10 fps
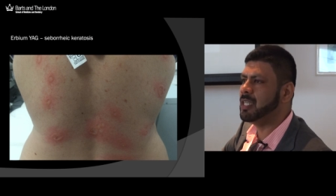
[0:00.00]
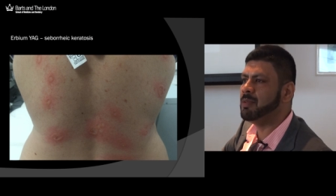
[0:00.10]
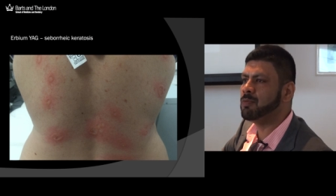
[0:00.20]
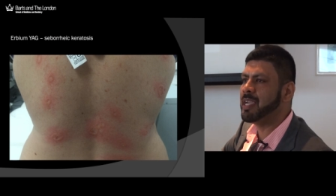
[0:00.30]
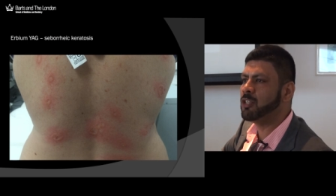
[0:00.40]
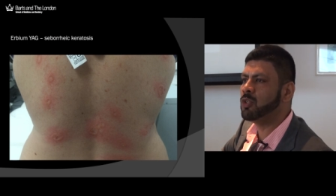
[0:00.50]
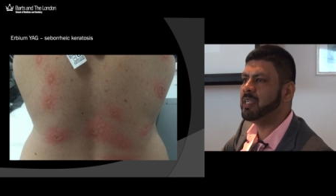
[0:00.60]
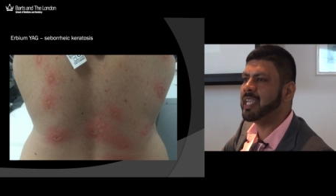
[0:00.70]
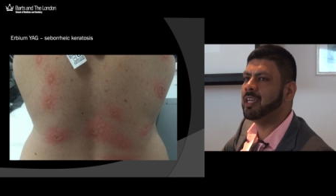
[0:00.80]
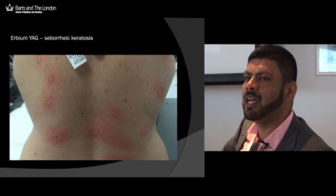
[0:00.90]
dermis, make sure
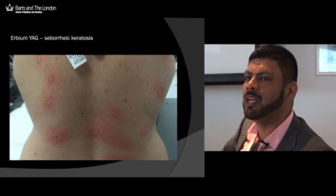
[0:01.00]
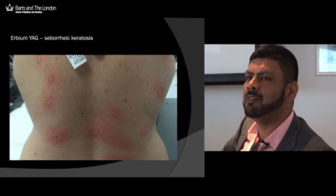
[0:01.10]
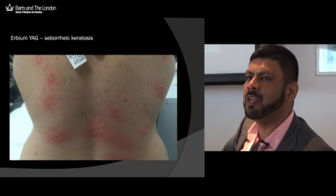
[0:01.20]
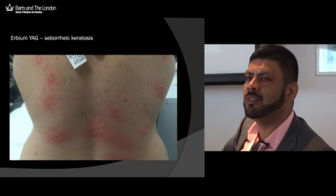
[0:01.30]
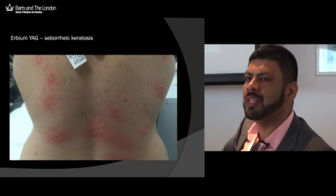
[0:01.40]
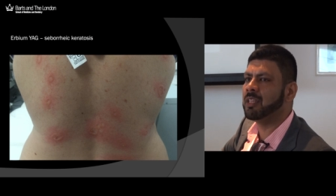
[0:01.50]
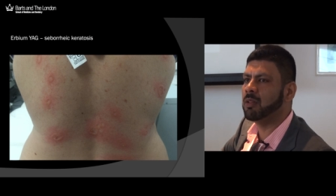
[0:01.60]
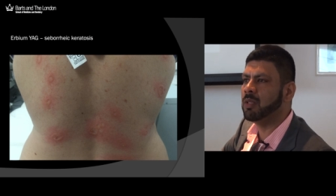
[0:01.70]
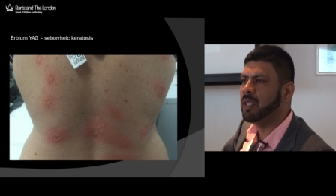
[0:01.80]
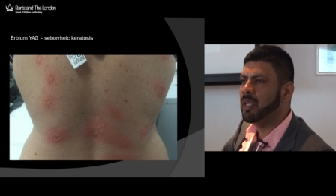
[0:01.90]
we get none of those
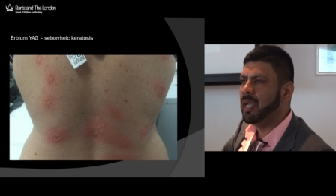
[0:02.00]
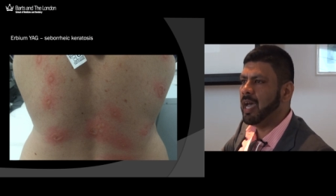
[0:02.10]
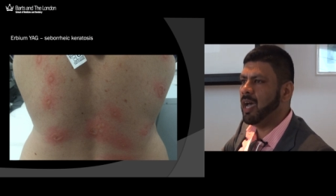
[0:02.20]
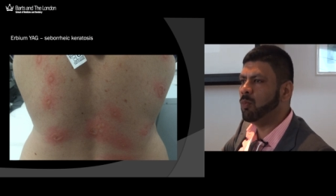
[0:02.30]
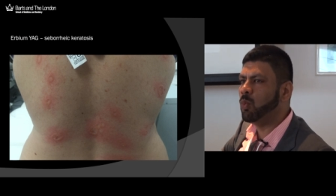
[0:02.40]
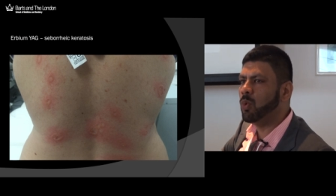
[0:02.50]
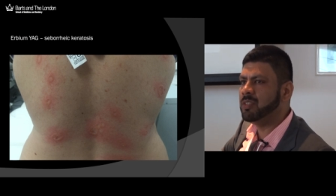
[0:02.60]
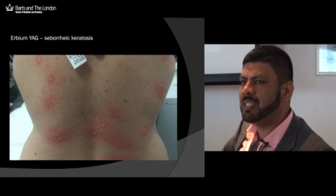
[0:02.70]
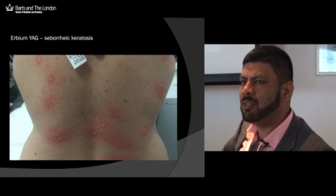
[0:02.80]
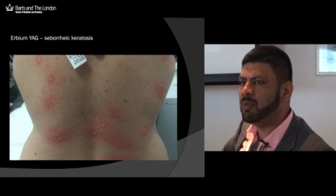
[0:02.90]
little uh,
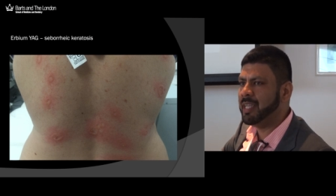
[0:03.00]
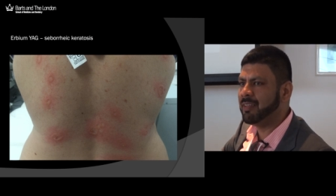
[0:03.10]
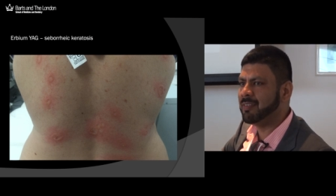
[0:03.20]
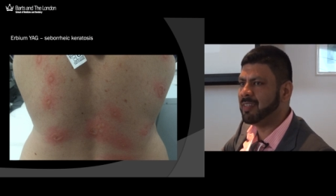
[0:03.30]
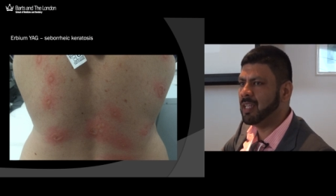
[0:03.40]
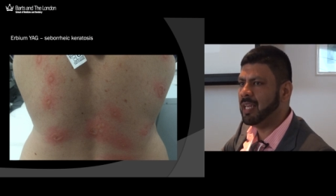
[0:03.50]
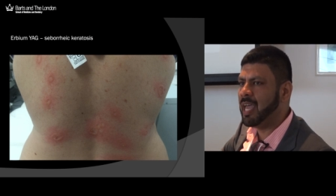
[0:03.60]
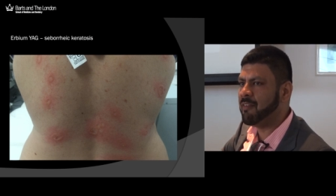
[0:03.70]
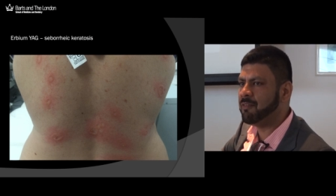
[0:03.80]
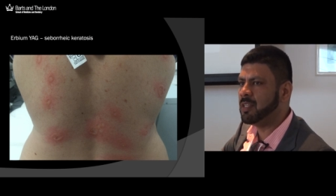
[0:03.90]
warty rings that are
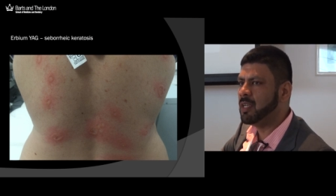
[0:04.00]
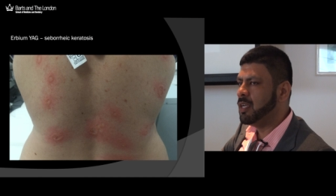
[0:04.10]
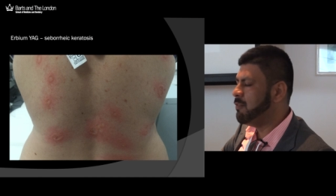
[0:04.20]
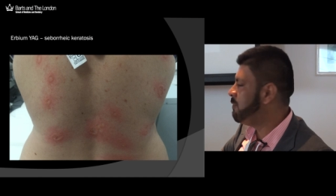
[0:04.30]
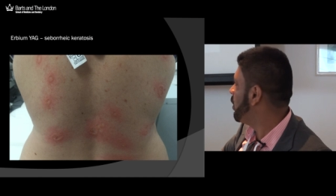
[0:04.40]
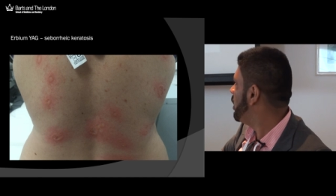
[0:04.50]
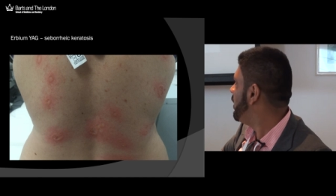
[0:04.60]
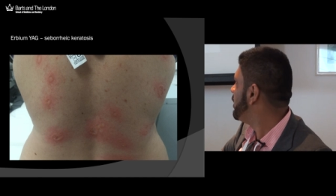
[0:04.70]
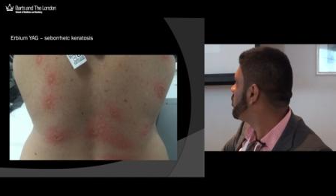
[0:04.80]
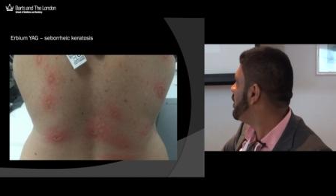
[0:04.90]
left
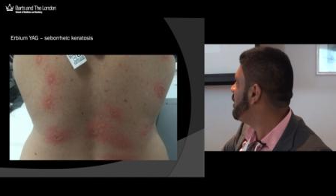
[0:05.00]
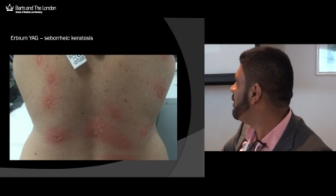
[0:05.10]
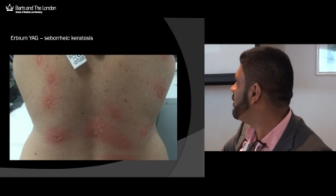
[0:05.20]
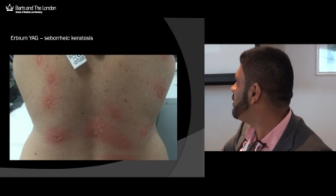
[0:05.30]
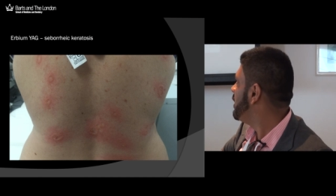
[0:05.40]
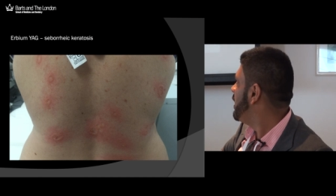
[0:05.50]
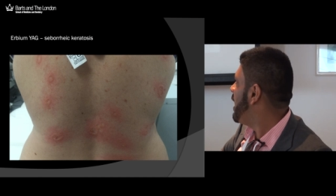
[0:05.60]
following treatment.